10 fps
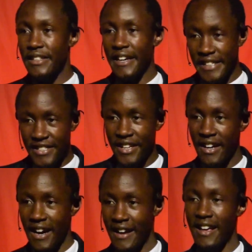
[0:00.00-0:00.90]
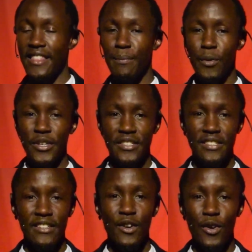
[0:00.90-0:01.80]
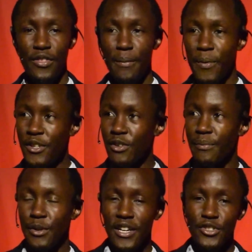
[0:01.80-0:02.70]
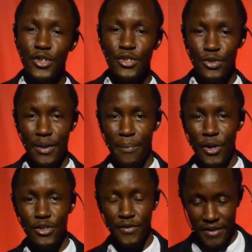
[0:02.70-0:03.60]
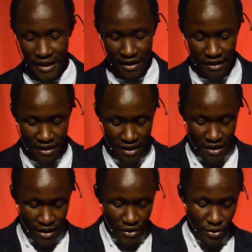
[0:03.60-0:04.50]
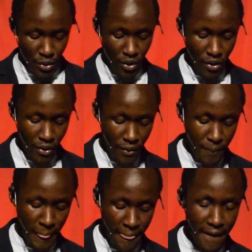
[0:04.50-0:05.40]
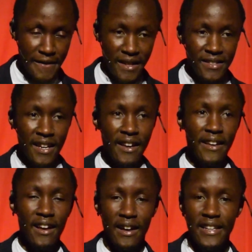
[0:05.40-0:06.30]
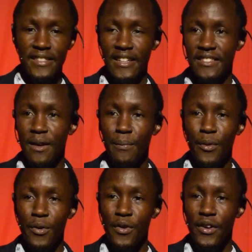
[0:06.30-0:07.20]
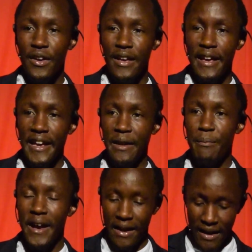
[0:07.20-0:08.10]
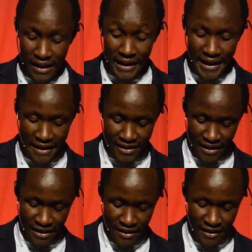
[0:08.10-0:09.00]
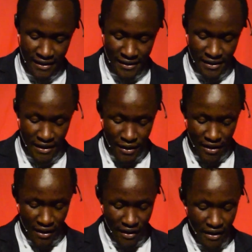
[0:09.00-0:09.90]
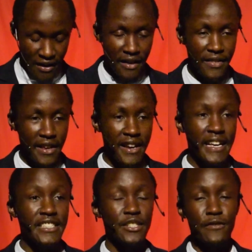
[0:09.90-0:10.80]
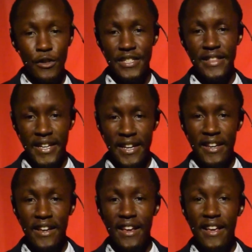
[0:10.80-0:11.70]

reaching another point, or the point of production to the point of sale. So just a case example, in Bengal, India, in the year 1943,